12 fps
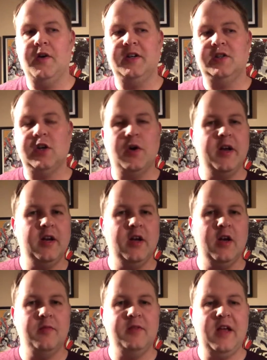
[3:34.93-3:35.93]
know, it's
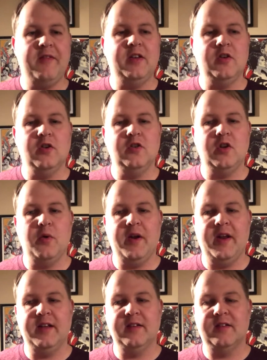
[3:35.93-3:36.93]
showing David Dunn
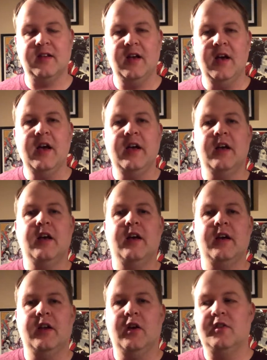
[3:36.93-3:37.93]
doing his,
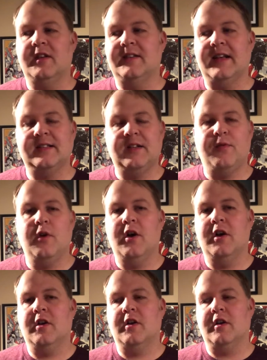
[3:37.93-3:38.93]
you know, detective
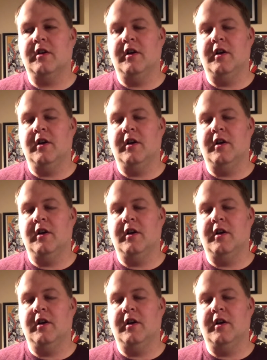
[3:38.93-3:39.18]
work,